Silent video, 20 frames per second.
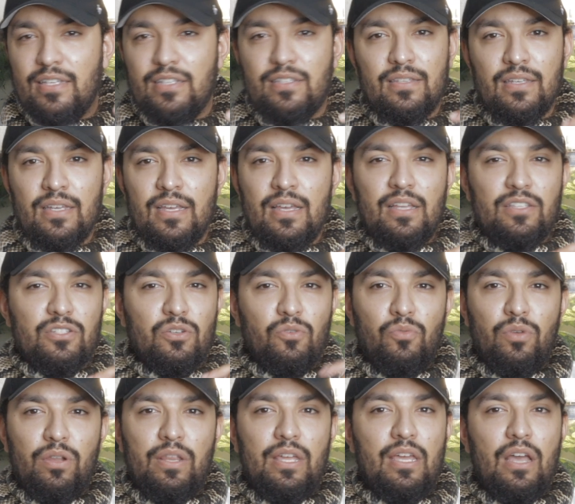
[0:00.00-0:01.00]
It's a
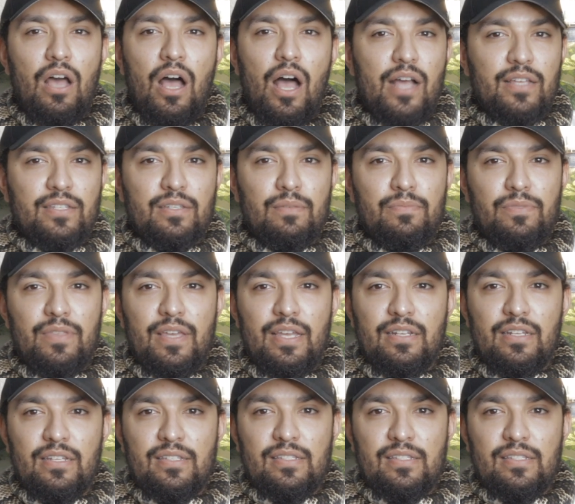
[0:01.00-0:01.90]
really awesome thing to